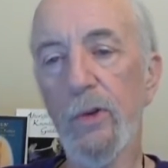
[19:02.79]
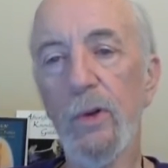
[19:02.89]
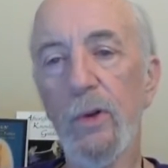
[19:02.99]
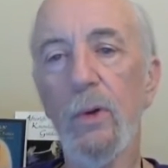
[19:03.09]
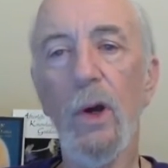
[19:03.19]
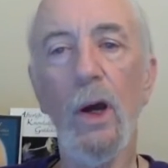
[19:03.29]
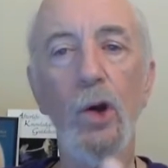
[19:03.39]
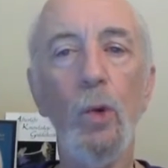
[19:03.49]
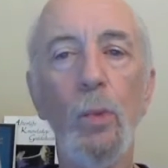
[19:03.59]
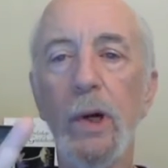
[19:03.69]
and I
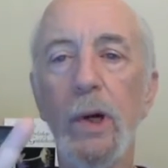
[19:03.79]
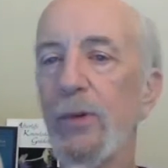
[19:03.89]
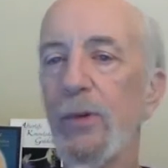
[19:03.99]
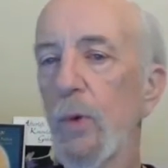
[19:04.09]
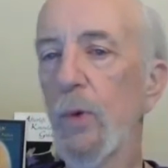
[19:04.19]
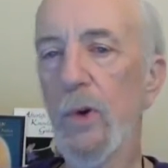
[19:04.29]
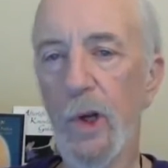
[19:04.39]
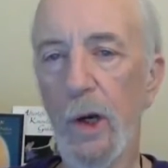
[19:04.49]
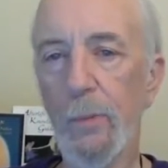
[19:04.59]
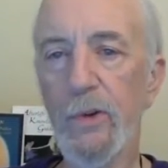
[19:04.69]
open every
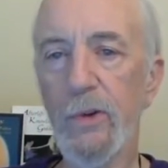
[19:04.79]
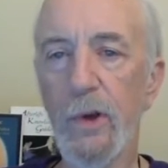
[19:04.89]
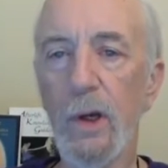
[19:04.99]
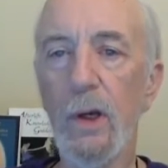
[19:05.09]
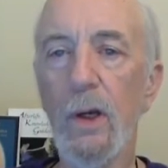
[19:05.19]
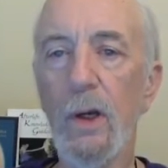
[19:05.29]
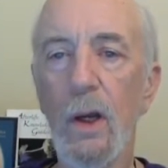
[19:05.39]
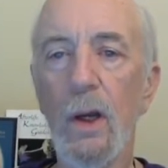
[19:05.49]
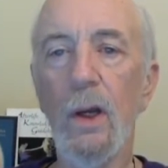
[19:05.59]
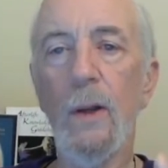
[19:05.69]
workshop by saying,
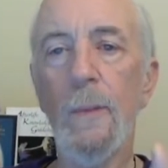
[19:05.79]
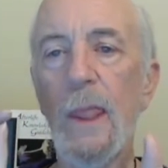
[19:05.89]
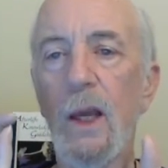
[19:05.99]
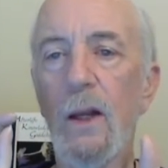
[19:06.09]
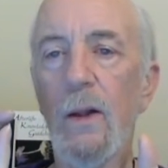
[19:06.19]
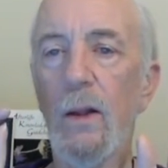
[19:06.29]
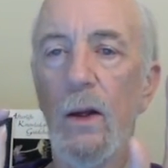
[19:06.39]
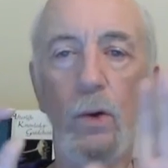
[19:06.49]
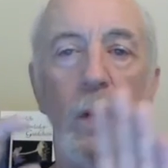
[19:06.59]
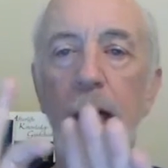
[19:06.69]

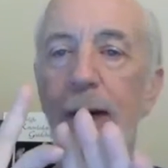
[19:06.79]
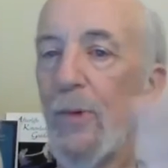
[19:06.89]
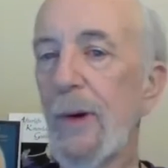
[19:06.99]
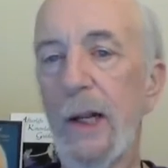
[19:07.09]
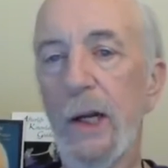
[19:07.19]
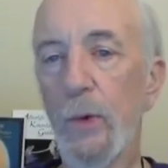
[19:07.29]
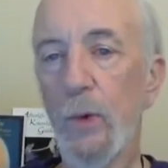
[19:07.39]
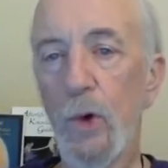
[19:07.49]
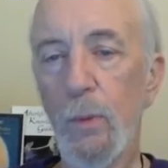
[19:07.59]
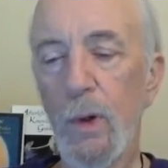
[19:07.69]
okay, everybody in the
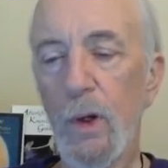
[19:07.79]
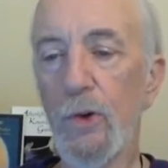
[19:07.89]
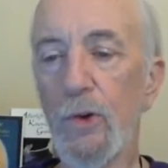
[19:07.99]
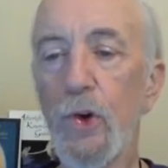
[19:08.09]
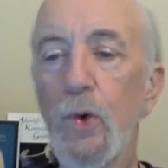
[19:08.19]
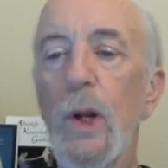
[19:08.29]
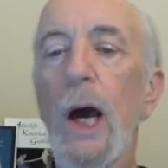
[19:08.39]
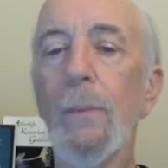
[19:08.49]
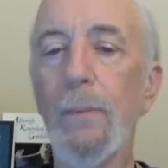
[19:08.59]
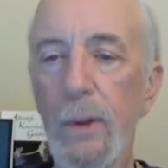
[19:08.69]
room, do
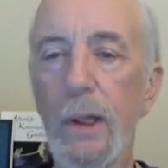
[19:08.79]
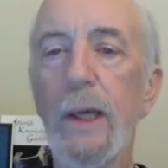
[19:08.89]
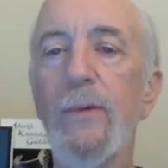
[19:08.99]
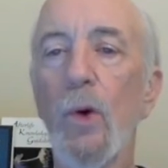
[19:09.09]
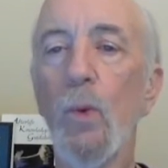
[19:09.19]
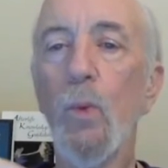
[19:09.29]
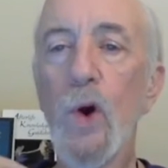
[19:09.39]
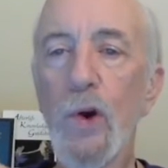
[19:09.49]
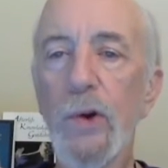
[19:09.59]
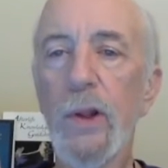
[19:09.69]
not believe a
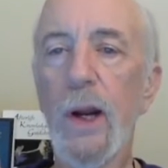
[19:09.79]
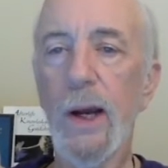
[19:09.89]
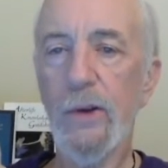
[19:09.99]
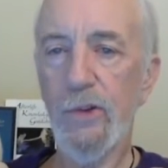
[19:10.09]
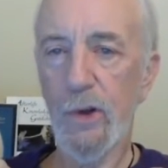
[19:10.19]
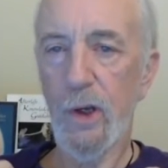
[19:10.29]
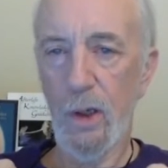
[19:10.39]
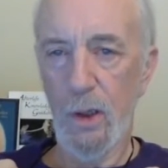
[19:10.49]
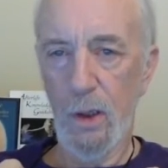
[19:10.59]
word that I say.